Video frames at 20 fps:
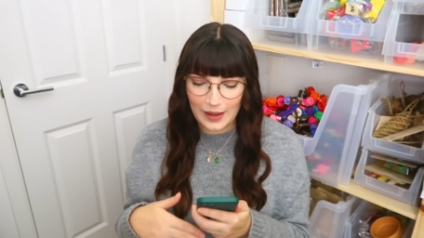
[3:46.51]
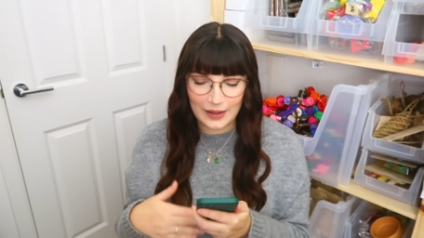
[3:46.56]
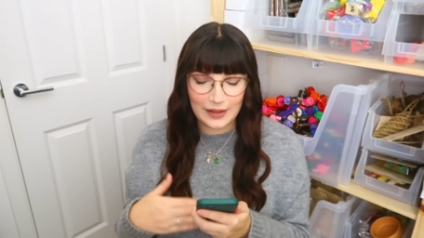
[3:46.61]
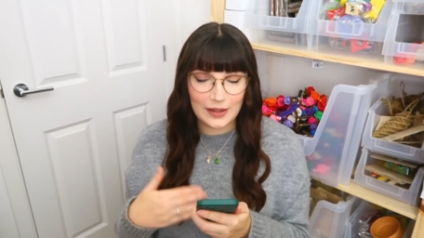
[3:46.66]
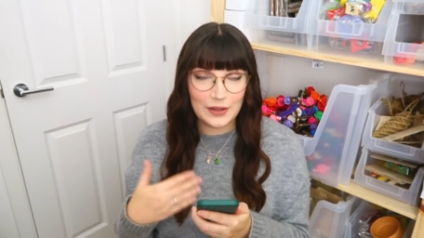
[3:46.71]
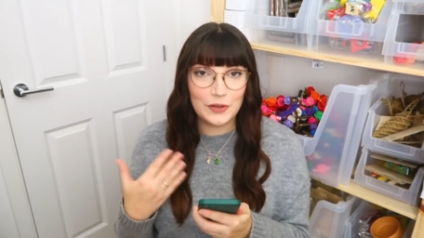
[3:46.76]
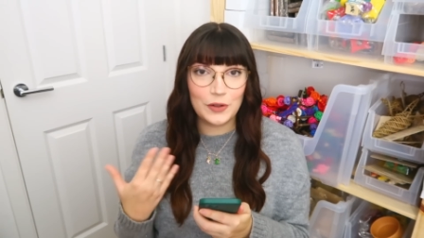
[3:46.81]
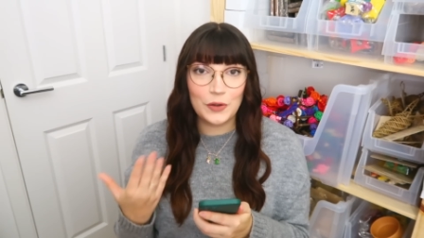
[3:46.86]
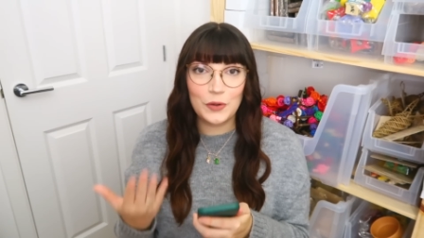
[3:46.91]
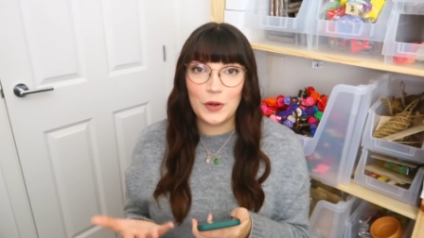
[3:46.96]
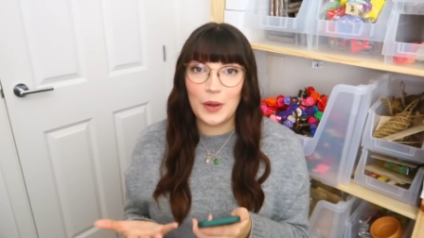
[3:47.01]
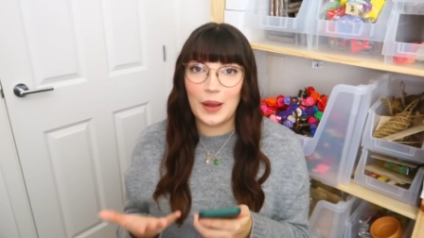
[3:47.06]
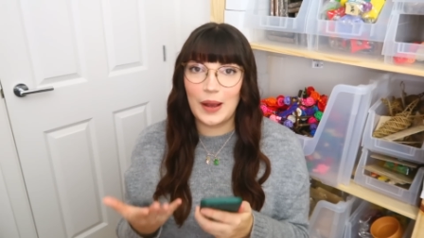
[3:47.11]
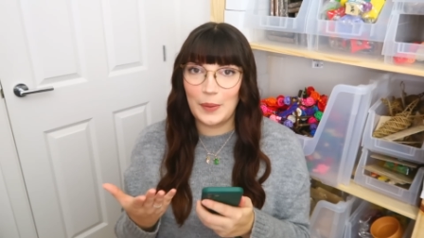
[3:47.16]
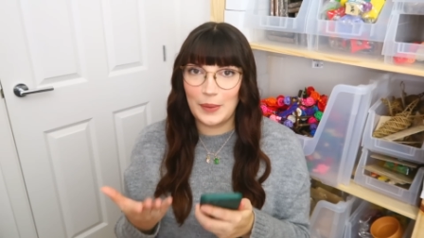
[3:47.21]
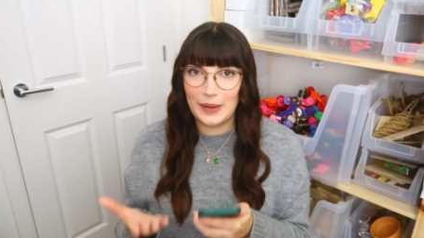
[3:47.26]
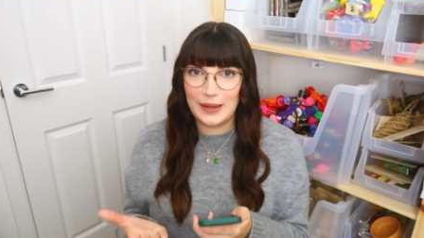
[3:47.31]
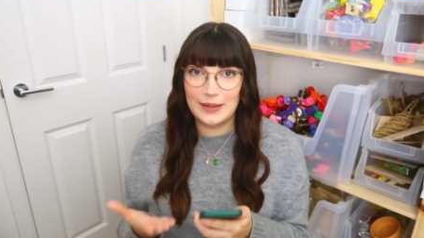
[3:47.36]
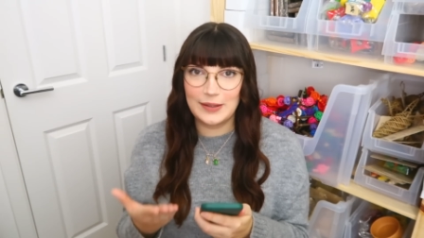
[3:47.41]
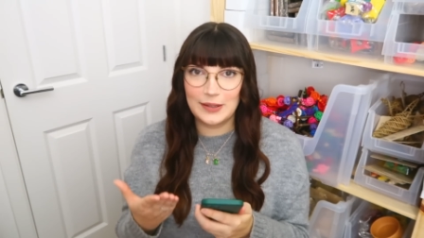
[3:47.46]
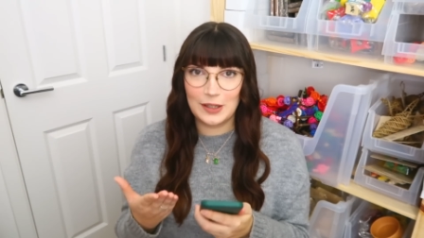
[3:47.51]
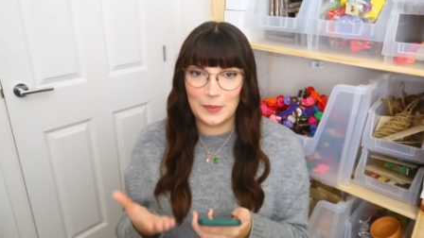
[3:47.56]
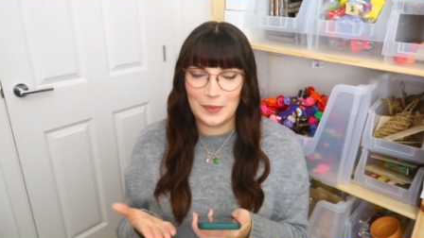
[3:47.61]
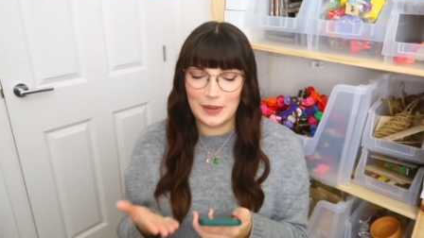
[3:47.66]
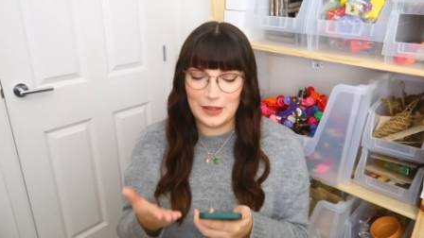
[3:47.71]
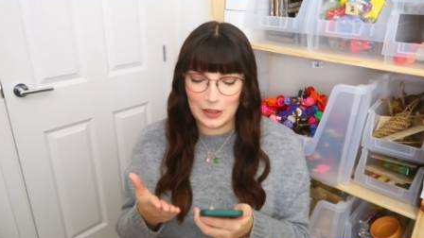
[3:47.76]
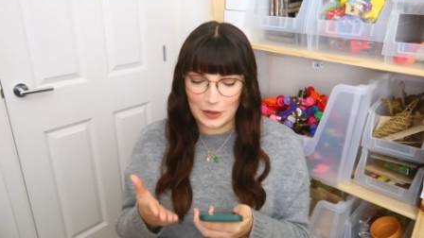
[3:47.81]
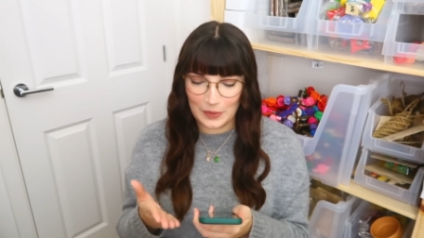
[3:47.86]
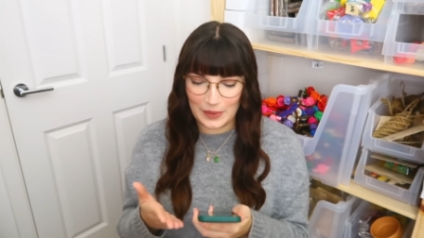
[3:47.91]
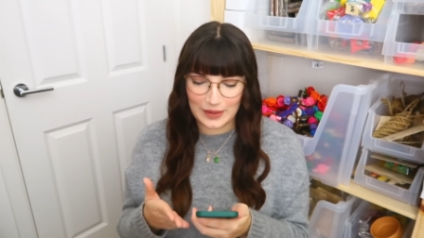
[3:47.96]
and I don't know how he's going to
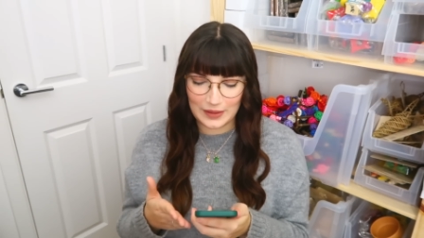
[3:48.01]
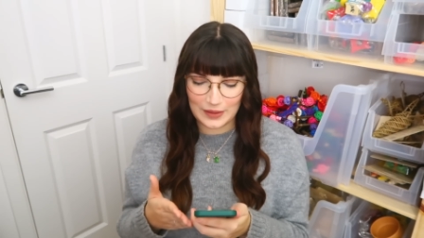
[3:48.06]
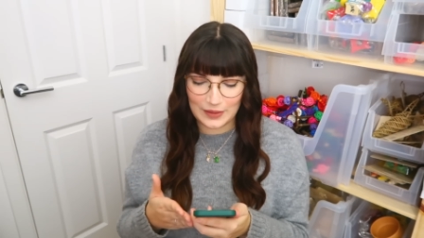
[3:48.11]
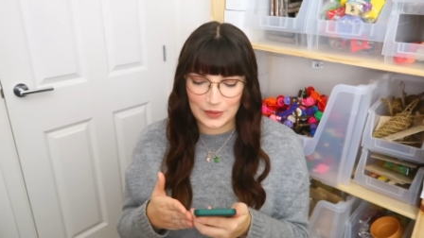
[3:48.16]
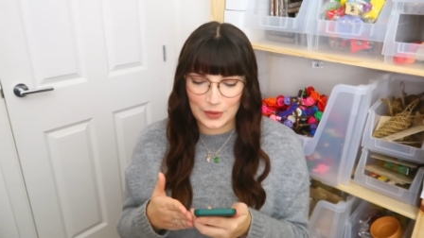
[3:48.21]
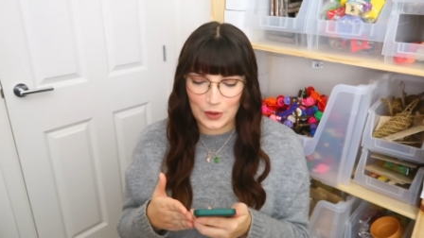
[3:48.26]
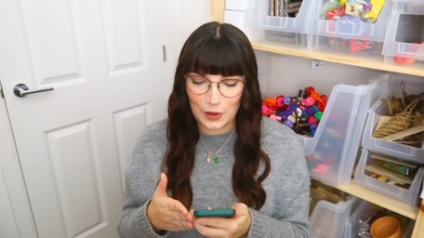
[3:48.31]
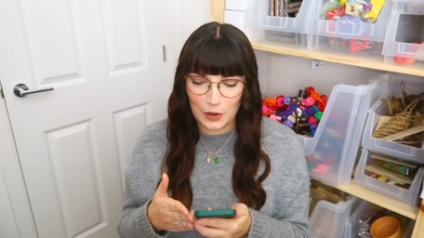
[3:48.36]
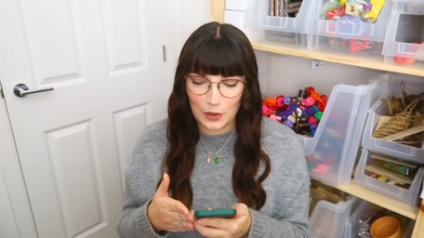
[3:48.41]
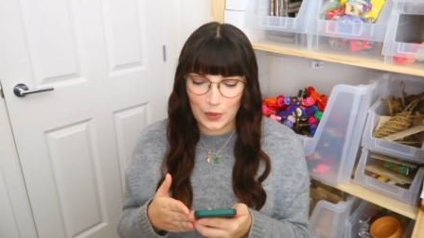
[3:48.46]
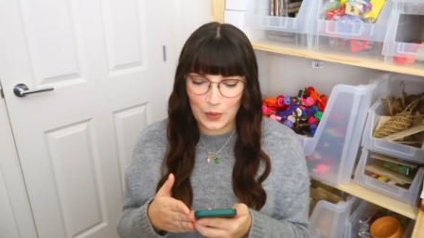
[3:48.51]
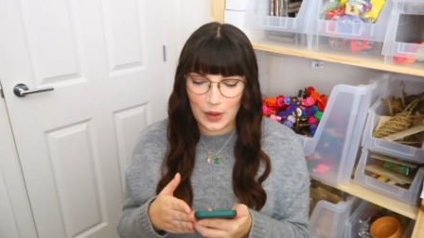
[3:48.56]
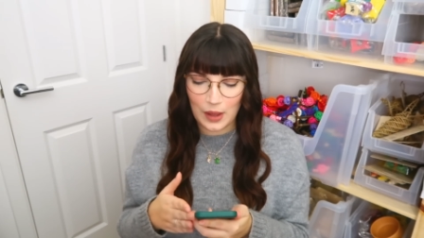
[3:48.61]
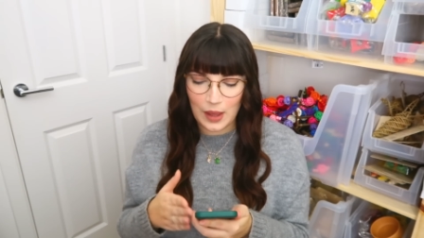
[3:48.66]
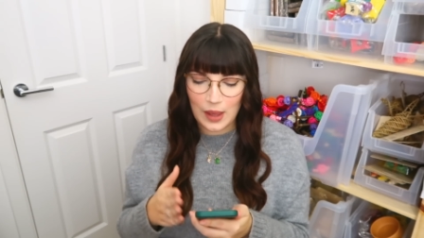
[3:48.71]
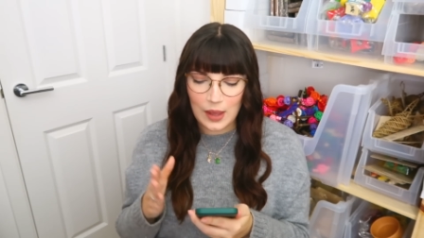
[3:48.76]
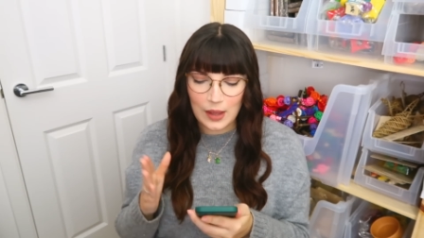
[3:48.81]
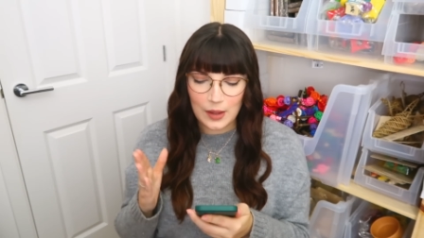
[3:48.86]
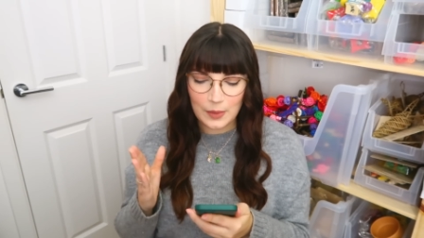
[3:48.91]
be doing, so